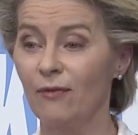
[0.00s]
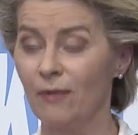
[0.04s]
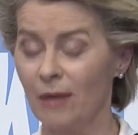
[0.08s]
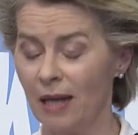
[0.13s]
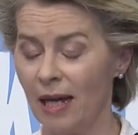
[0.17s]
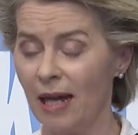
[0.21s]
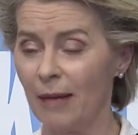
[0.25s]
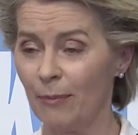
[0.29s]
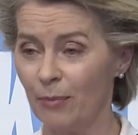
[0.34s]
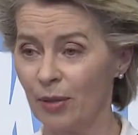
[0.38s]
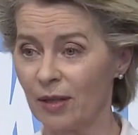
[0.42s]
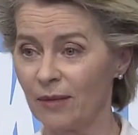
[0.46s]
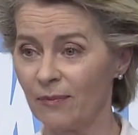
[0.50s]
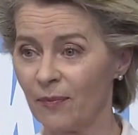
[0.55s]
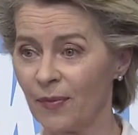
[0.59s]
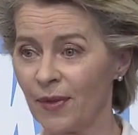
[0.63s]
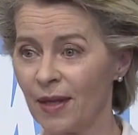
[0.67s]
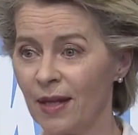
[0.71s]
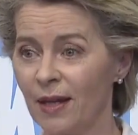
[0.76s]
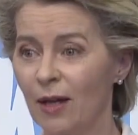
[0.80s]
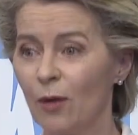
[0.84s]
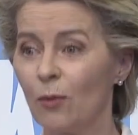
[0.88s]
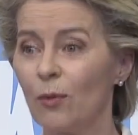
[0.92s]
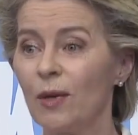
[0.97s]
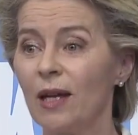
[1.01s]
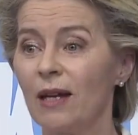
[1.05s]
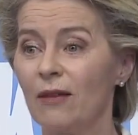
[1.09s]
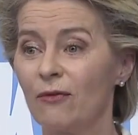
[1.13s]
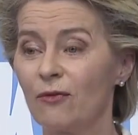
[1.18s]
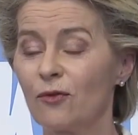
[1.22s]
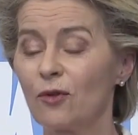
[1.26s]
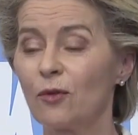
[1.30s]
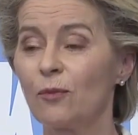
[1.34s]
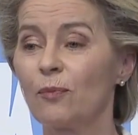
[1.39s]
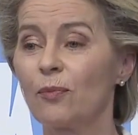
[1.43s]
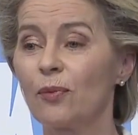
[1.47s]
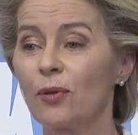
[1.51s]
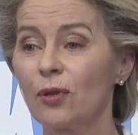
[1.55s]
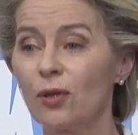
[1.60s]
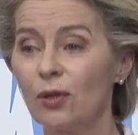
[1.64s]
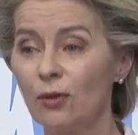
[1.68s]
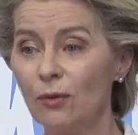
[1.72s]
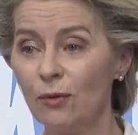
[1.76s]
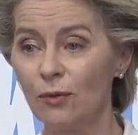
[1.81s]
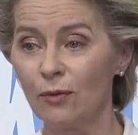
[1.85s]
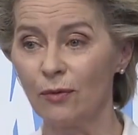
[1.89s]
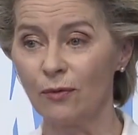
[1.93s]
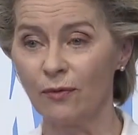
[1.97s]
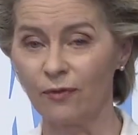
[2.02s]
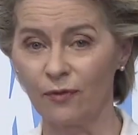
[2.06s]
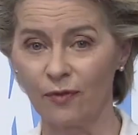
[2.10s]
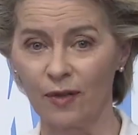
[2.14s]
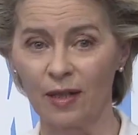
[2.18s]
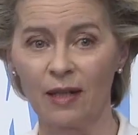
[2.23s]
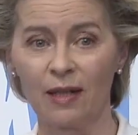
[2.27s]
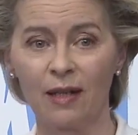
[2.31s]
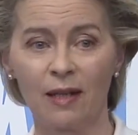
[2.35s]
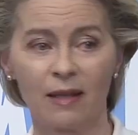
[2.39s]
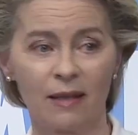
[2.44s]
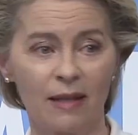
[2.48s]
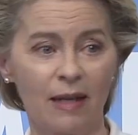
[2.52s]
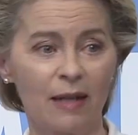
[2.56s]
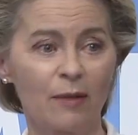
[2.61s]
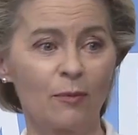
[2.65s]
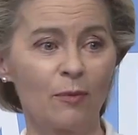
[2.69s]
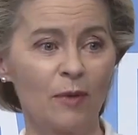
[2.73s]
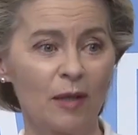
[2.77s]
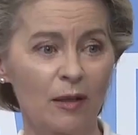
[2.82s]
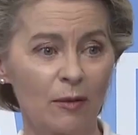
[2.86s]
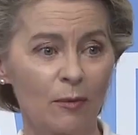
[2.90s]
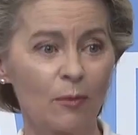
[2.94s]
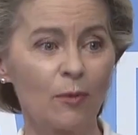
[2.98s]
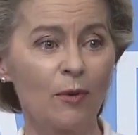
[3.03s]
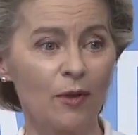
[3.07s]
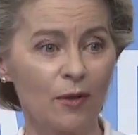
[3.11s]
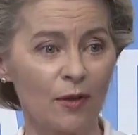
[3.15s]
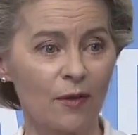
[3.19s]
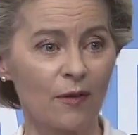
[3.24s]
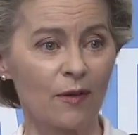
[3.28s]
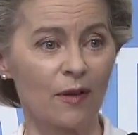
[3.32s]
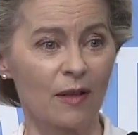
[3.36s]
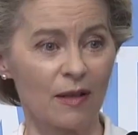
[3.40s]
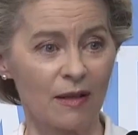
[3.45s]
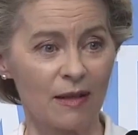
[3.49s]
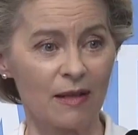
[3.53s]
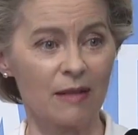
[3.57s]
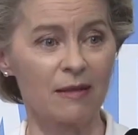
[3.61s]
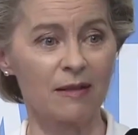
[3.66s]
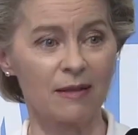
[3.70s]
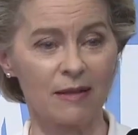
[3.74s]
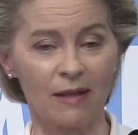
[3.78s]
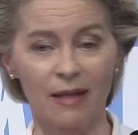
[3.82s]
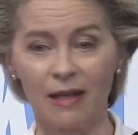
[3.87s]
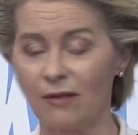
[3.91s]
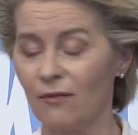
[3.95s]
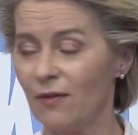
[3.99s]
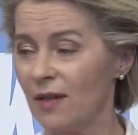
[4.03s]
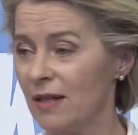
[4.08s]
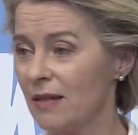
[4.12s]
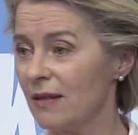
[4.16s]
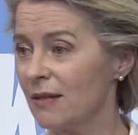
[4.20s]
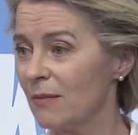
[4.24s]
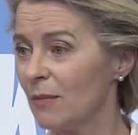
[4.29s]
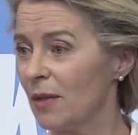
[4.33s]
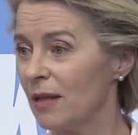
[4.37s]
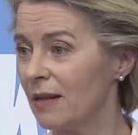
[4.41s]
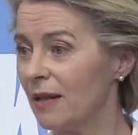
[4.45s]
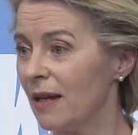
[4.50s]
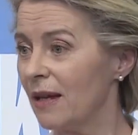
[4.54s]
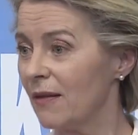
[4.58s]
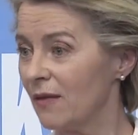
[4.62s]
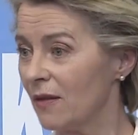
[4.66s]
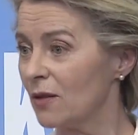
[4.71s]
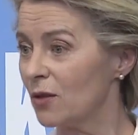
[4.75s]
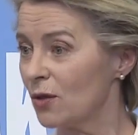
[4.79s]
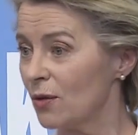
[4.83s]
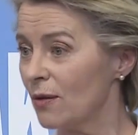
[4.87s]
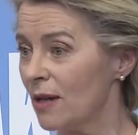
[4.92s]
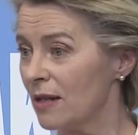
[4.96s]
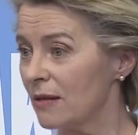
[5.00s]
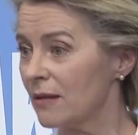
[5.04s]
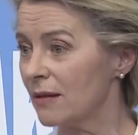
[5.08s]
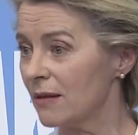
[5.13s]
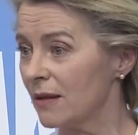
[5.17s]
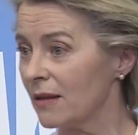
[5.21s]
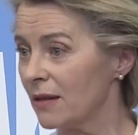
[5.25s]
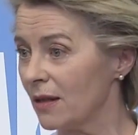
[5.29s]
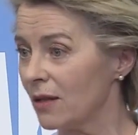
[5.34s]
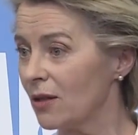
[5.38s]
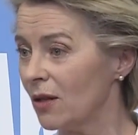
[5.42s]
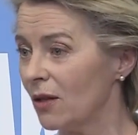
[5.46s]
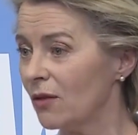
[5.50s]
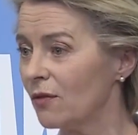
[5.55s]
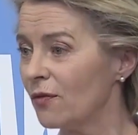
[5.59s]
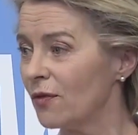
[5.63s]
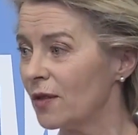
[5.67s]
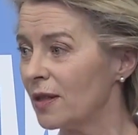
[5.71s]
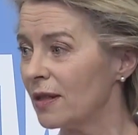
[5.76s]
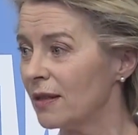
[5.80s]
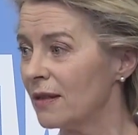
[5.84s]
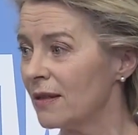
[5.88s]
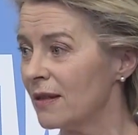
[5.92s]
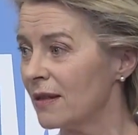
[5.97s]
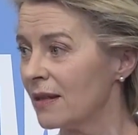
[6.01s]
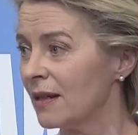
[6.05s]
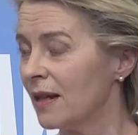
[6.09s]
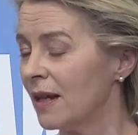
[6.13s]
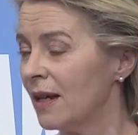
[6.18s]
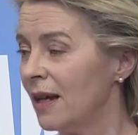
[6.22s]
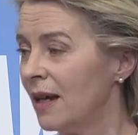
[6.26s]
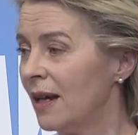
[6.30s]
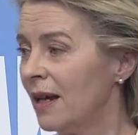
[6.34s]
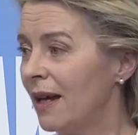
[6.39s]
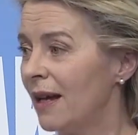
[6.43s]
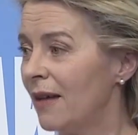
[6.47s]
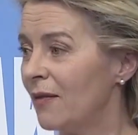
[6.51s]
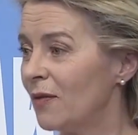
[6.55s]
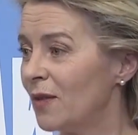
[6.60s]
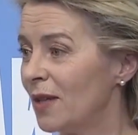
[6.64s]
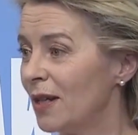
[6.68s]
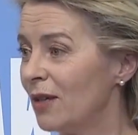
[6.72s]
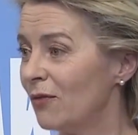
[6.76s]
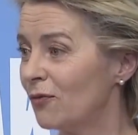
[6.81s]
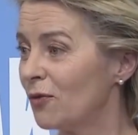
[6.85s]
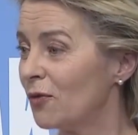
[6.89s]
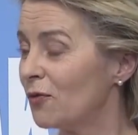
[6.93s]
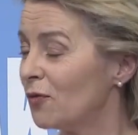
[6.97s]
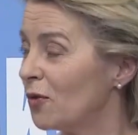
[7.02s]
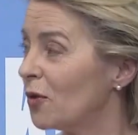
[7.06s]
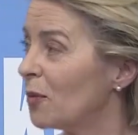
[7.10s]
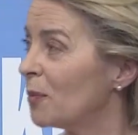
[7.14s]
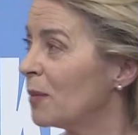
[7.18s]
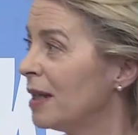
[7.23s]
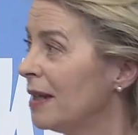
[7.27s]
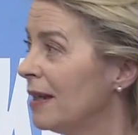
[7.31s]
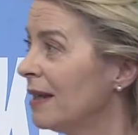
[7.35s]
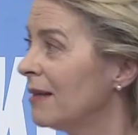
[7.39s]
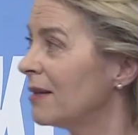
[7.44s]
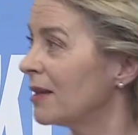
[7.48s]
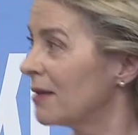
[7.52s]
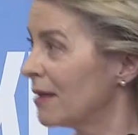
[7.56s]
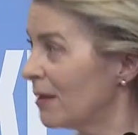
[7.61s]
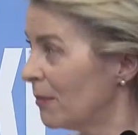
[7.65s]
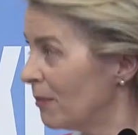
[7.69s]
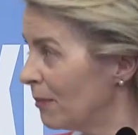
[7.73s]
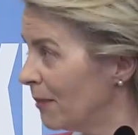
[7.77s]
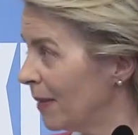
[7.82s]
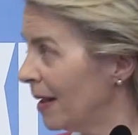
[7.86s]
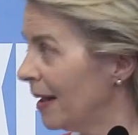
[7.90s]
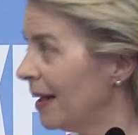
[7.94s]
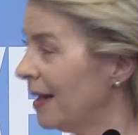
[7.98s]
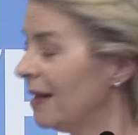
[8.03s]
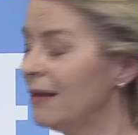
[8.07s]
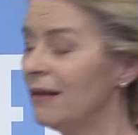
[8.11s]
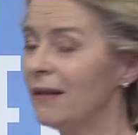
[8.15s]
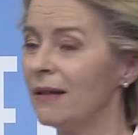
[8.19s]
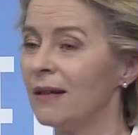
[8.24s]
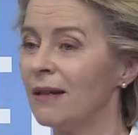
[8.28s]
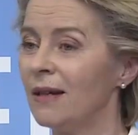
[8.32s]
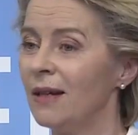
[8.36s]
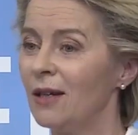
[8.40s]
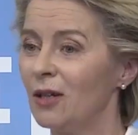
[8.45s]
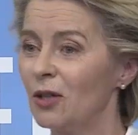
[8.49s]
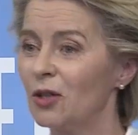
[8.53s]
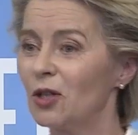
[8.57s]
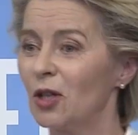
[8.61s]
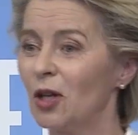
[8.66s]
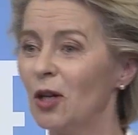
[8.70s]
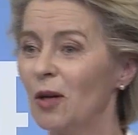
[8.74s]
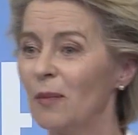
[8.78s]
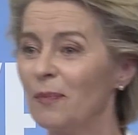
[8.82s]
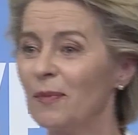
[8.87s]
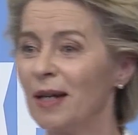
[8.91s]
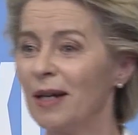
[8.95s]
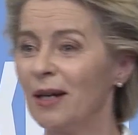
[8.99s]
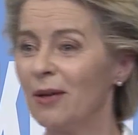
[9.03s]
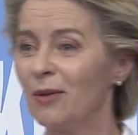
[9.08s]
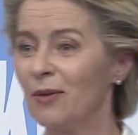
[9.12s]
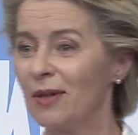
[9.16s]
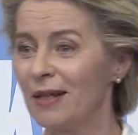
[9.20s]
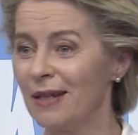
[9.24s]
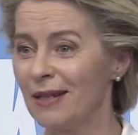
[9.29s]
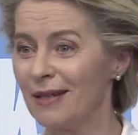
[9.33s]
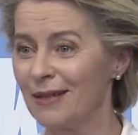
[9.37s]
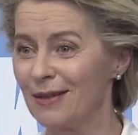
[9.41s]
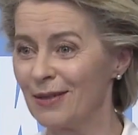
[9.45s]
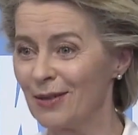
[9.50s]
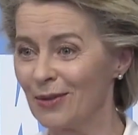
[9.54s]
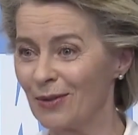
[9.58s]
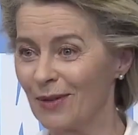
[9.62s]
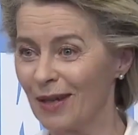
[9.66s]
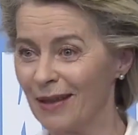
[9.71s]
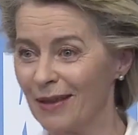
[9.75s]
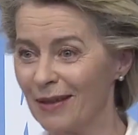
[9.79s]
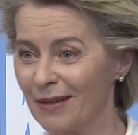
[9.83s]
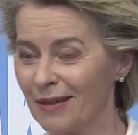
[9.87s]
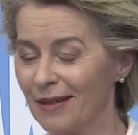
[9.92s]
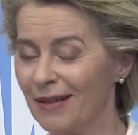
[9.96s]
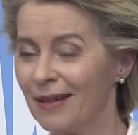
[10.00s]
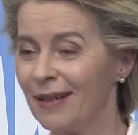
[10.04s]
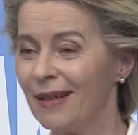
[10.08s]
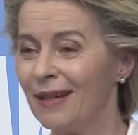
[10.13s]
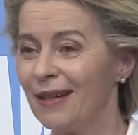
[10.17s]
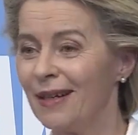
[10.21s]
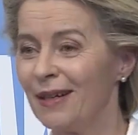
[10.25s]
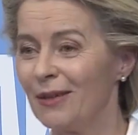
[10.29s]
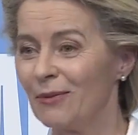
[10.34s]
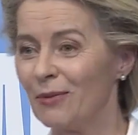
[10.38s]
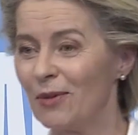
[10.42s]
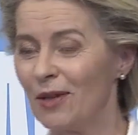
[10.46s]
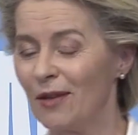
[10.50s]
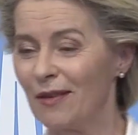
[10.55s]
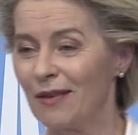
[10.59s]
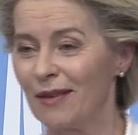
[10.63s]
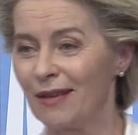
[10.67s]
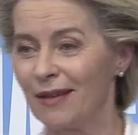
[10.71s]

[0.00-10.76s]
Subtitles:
happen. We have to prove that we are worth this investment and the trust and the confidence. And therefore, for me, the main job now is together with